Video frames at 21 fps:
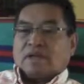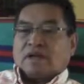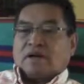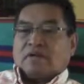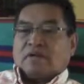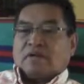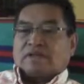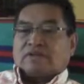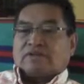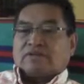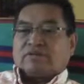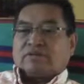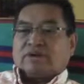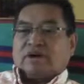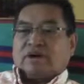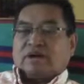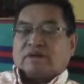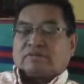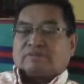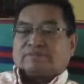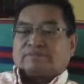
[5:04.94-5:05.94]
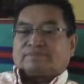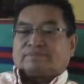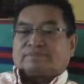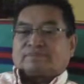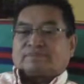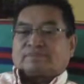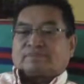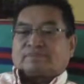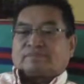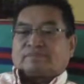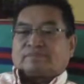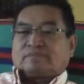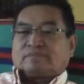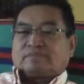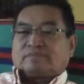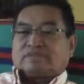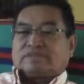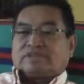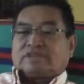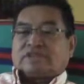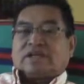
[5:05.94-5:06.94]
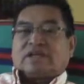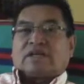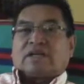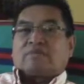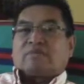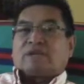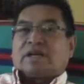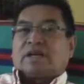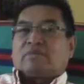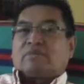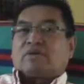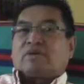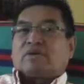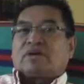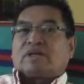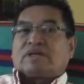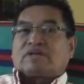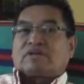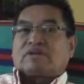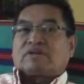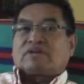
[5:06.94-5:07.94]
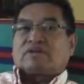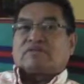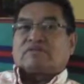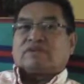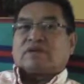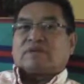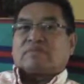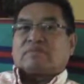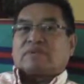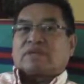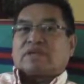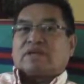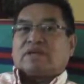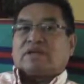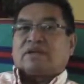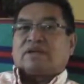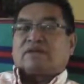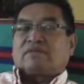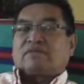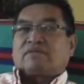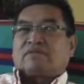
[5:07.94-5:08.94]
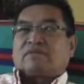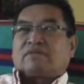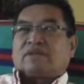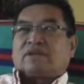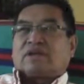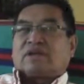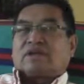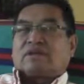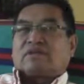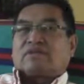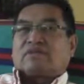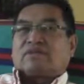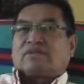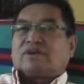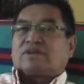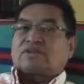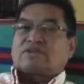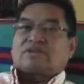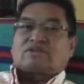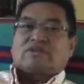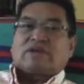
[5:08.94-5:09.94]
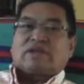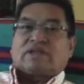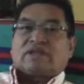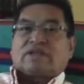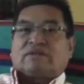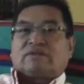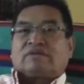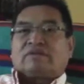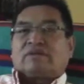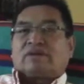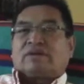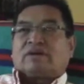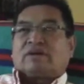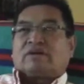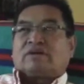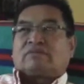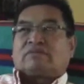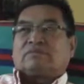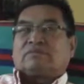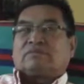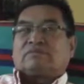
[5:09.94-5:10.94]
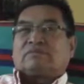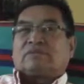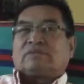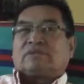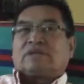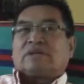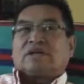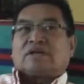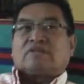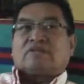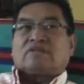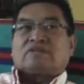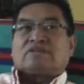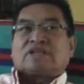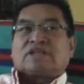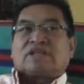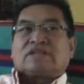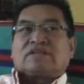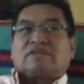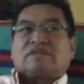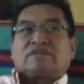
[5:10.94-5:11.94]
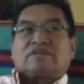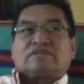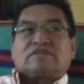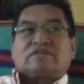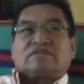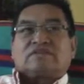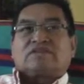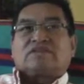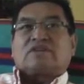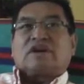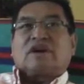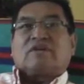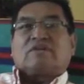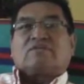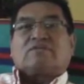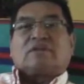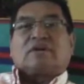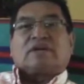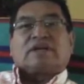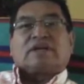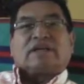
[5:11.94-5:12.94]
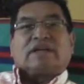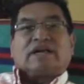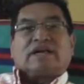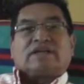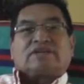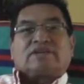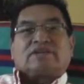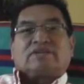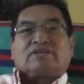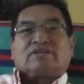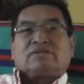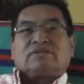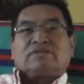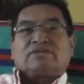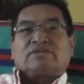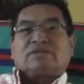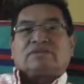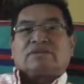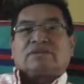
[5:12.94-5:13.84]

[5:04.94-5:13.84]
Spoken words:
I went to St. Labray boarding school from first grade until I was a sophomore in high school.